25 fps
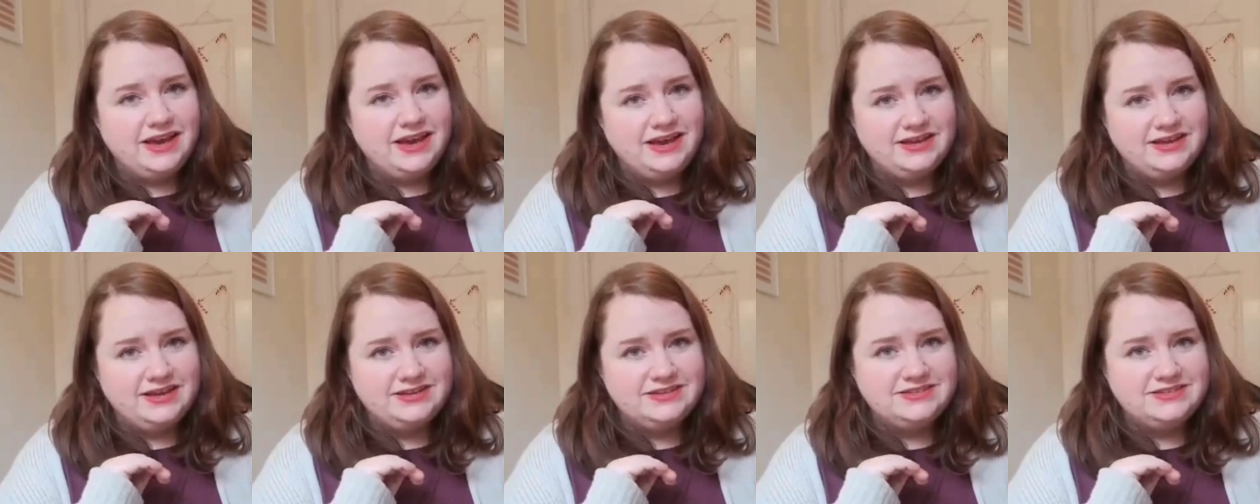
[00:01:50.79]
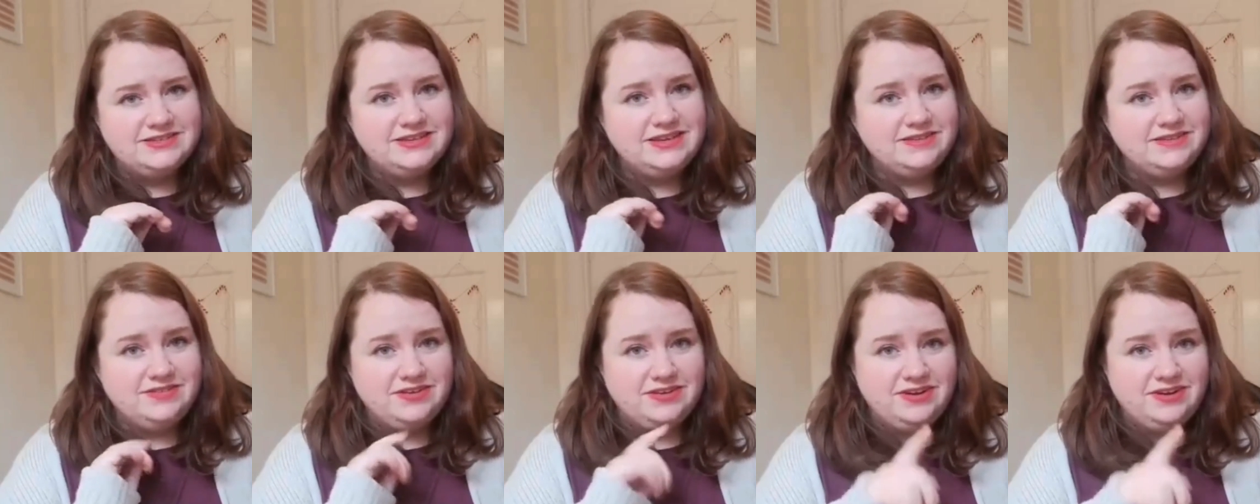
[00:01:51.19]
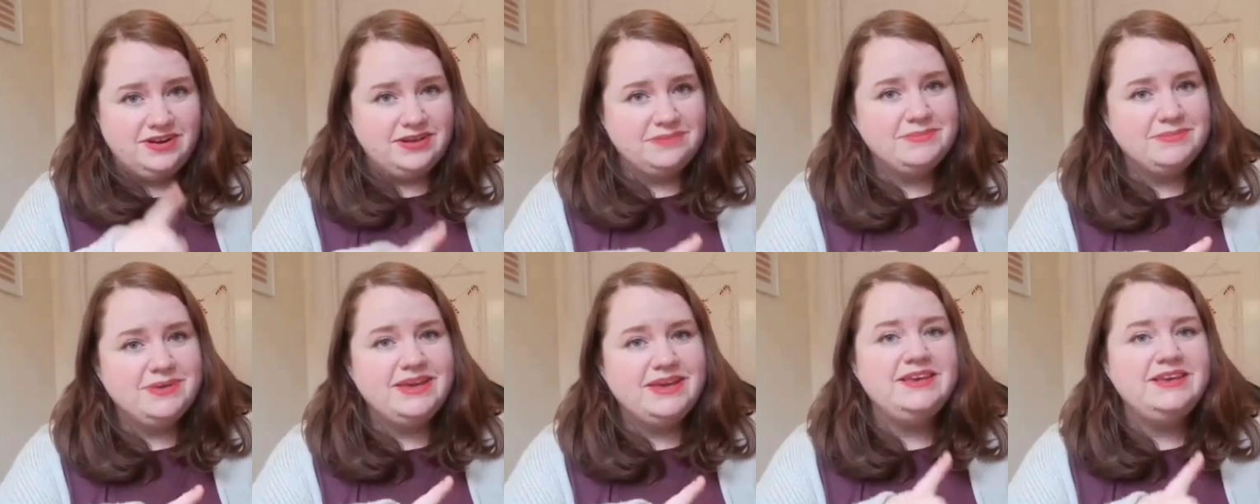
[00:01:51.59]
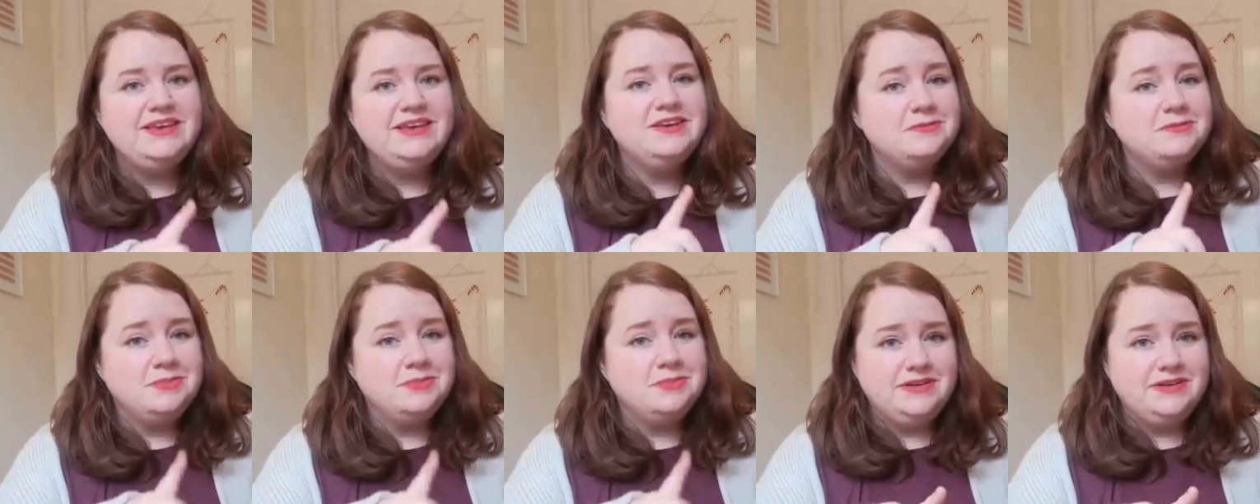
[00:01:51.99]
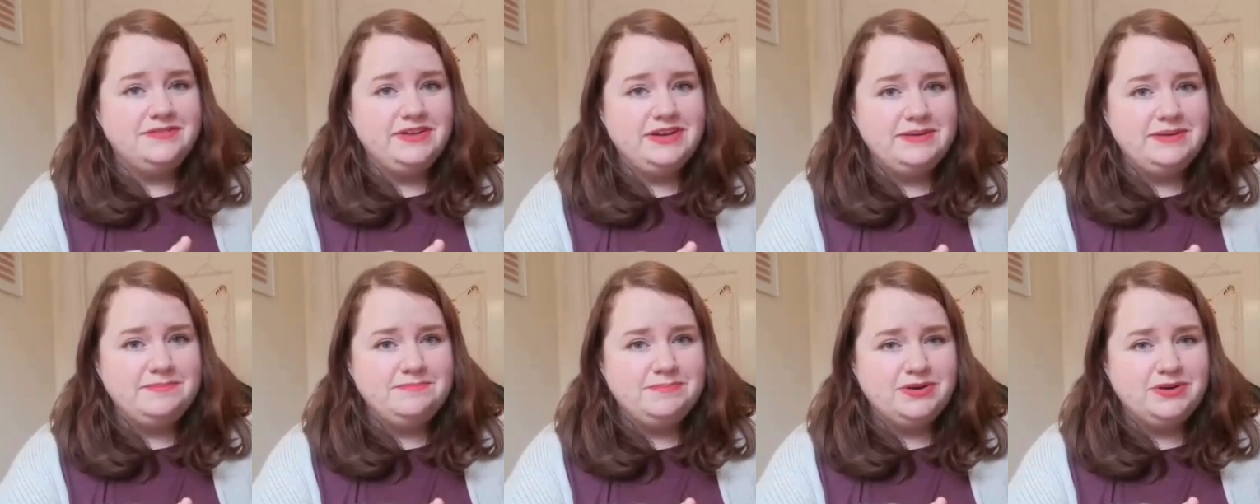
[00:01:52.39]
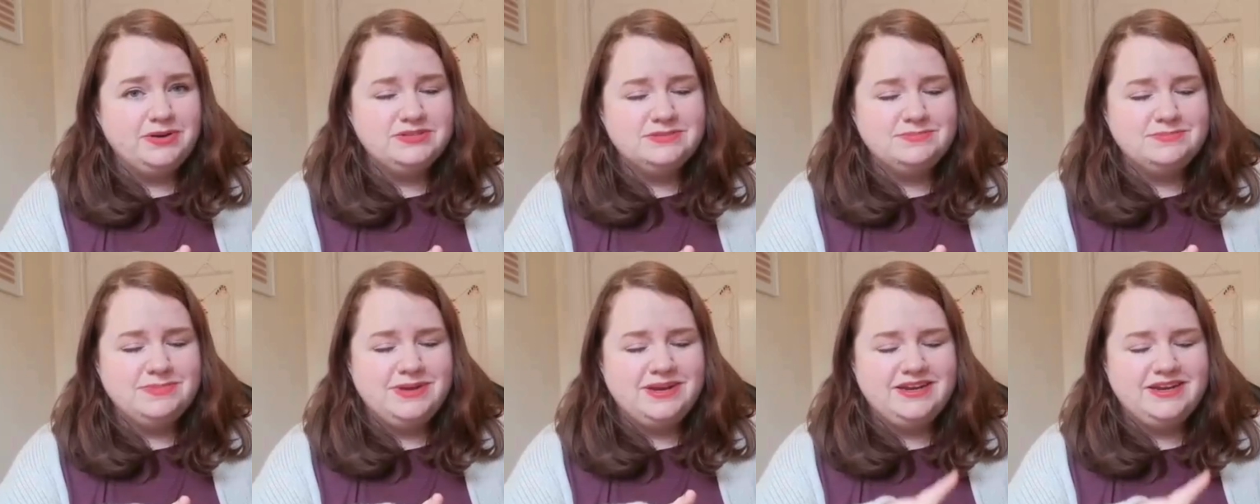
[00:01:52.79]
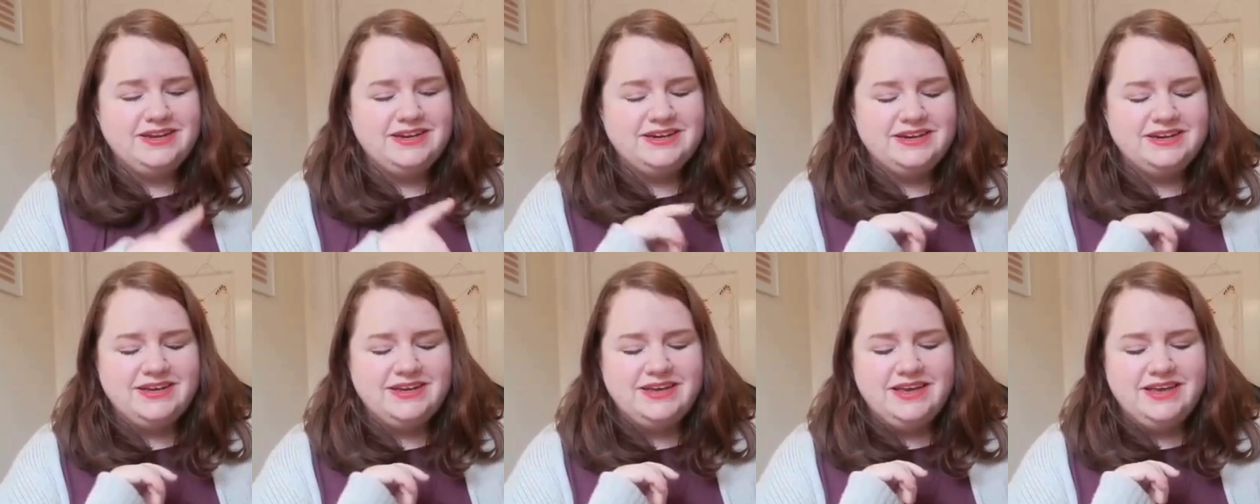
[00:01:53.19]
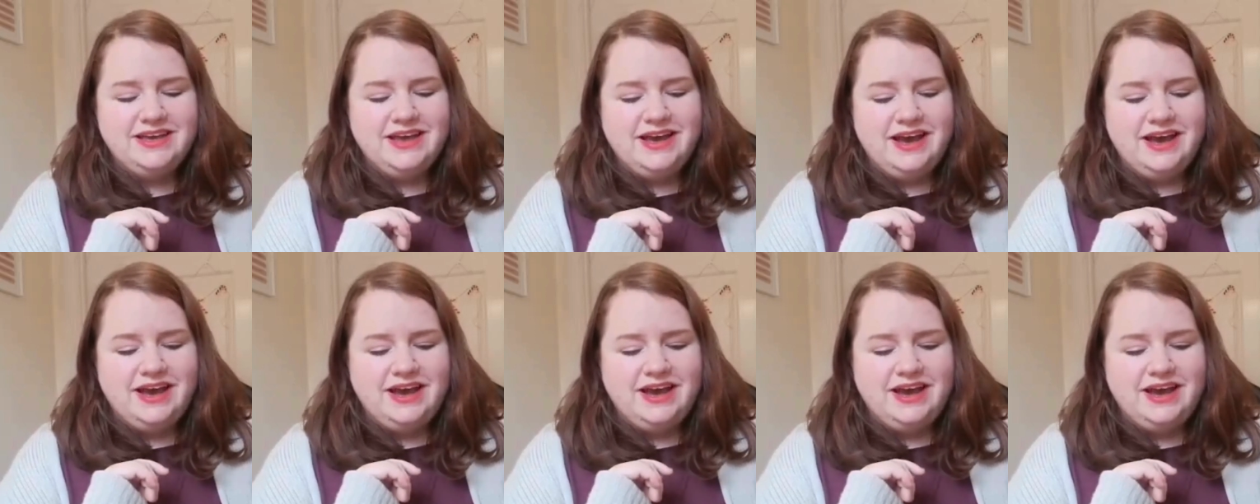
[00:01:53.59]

and if you're like me, you're a bit of an impulse spender.